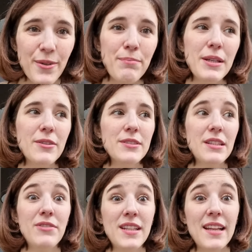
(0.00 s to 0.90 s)
because
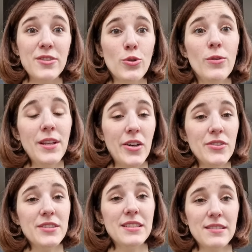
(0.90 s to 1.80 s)
if it gets sold
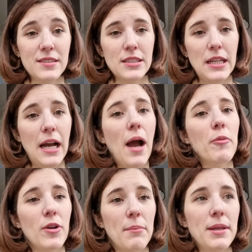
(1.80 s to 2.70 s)
out, I'm
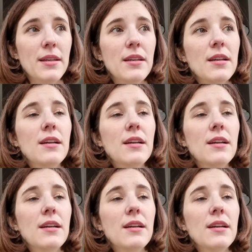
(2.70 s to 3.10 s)
gonna be